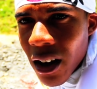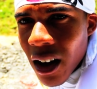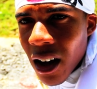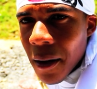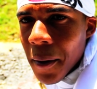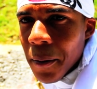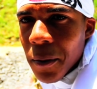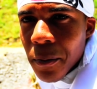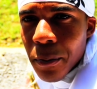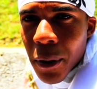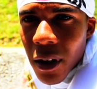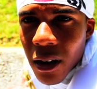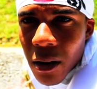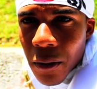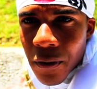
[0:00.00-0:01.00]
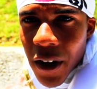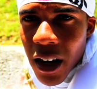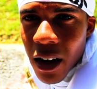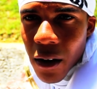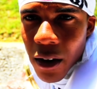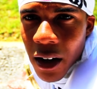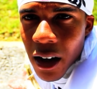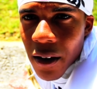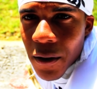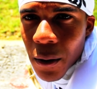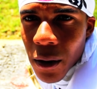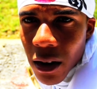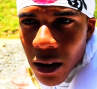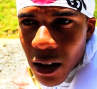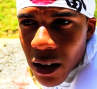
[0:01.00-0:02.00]
I'm going to put a little video in here if you
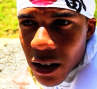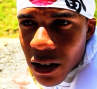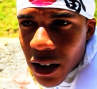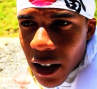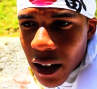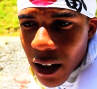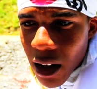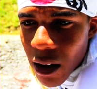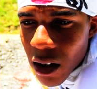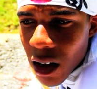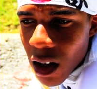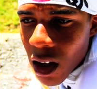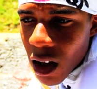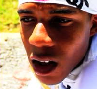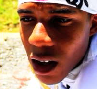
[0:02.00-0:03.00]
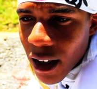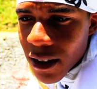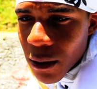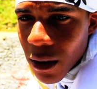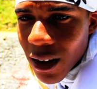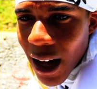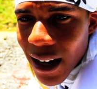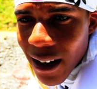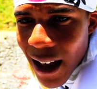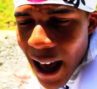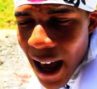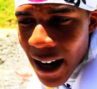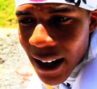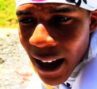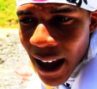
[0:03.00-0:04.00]
want to look and check it out. I do a lot of
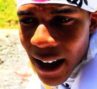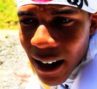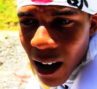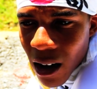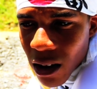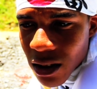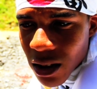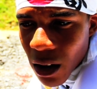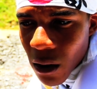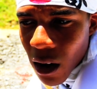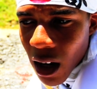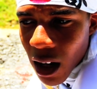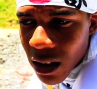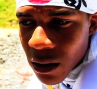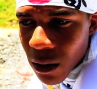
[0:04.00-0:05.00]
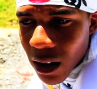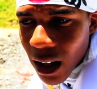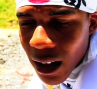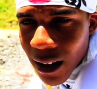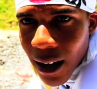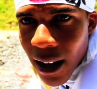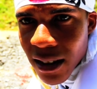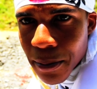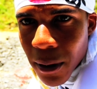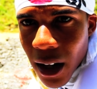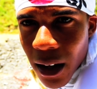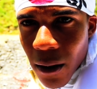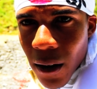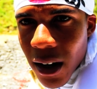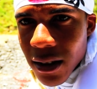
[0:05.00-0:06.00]
that, and I also do a lot of
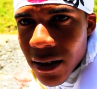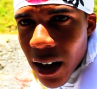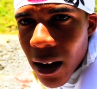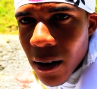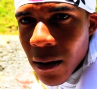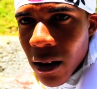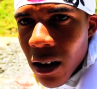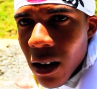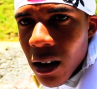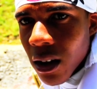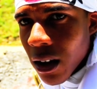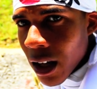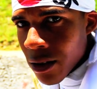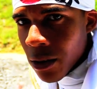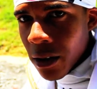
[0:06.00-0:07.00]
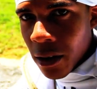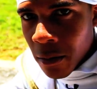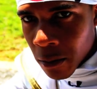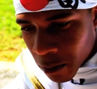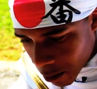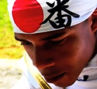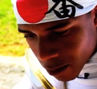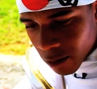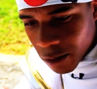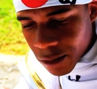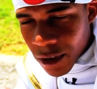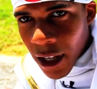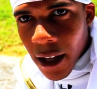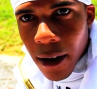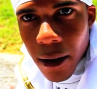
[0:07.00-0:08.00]
cosplaying around town, as you can
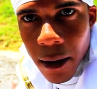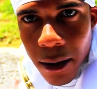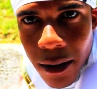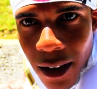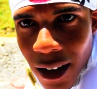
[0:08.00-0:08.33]
tell.